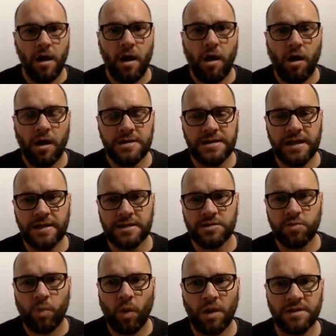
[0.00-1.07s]
I take
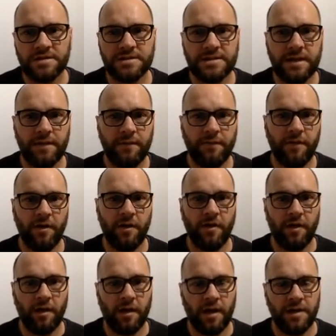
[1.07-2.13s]
this one step
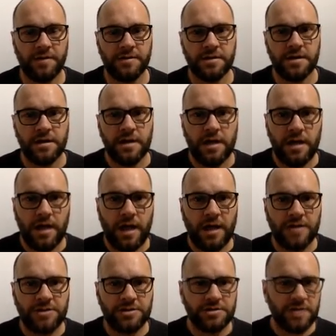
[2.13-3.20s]
further, and
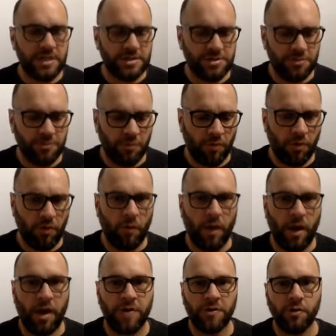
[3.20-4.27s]
as you're more than
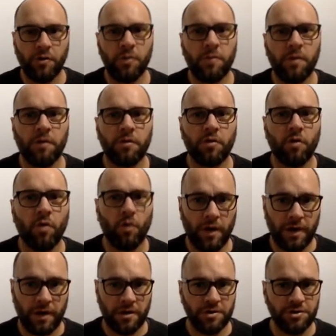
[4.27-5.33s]
aware, I do all of my
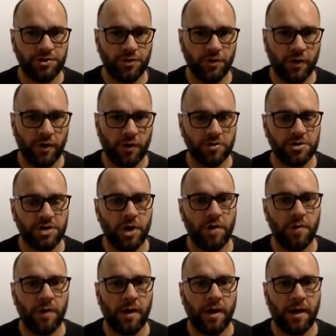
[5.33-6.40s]
recording during
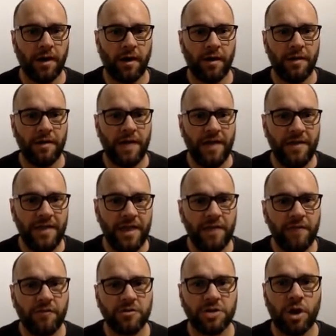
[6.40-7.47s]
October, and at the end
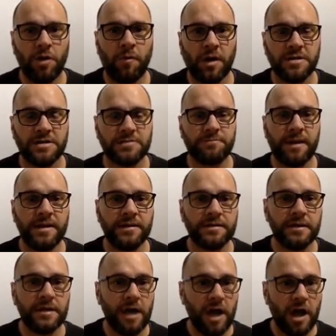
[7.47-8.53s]
of October I
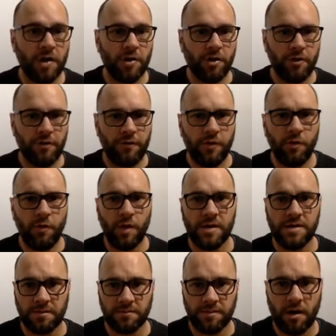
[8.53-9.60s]
spend a good few
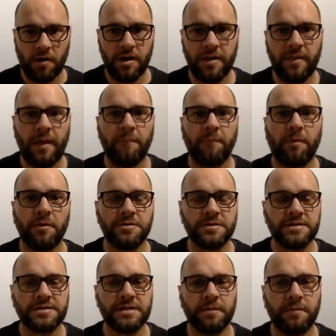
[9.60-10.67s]
weeks, and I'm currently in that
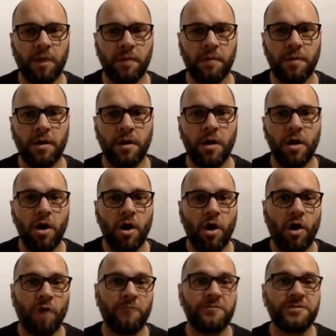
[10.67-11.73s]
process at the moment,
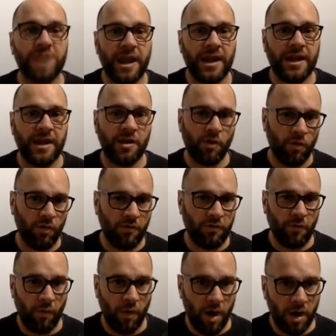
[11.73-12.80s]
of checking all of
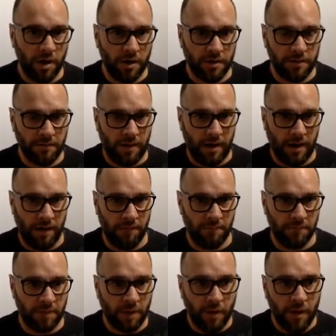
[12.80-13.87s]
the work,
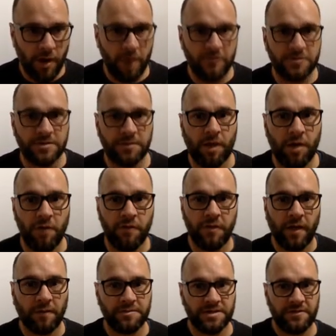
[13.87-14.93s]
going over some
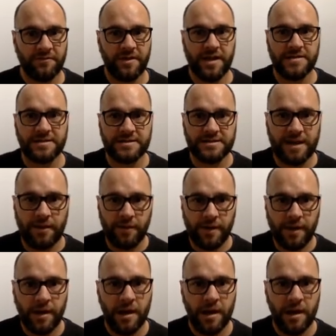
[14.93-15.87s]
overdubs if necessary,